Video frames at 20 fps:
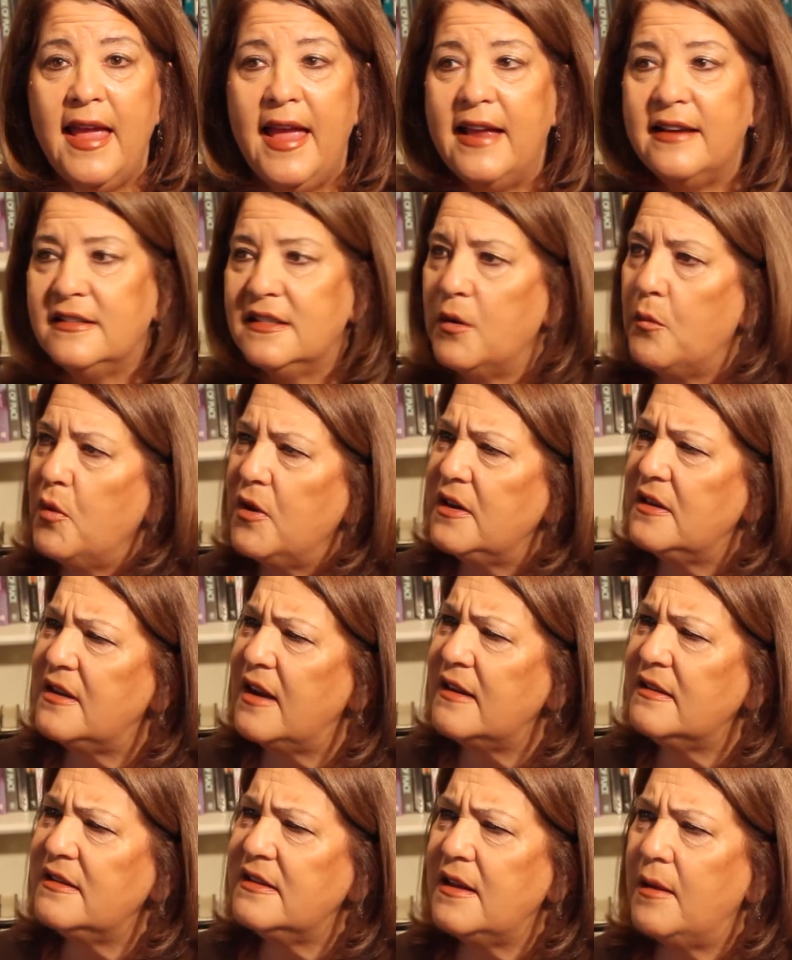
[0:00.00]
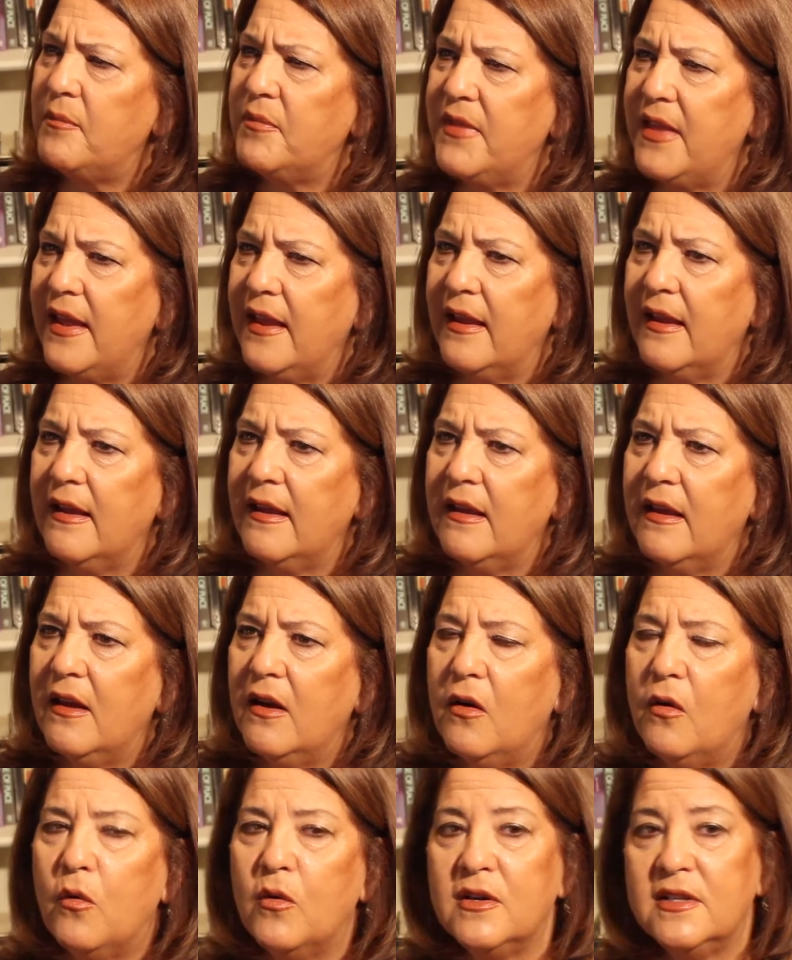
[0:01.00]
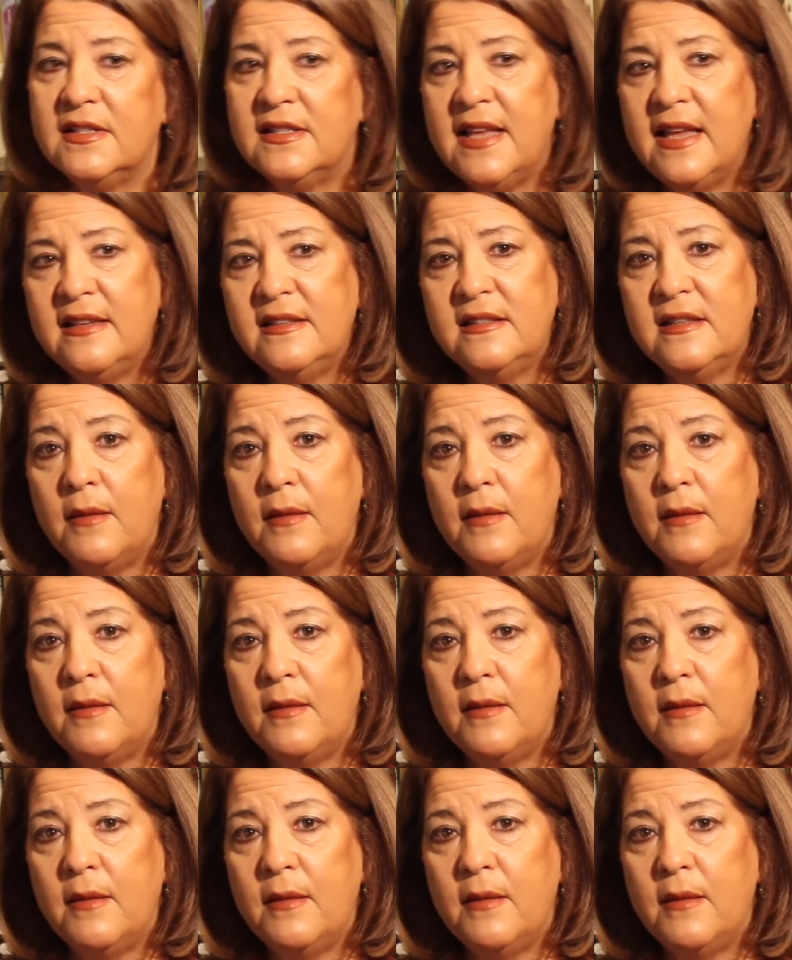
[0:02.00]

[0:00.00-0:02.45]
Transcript: and someone does something or says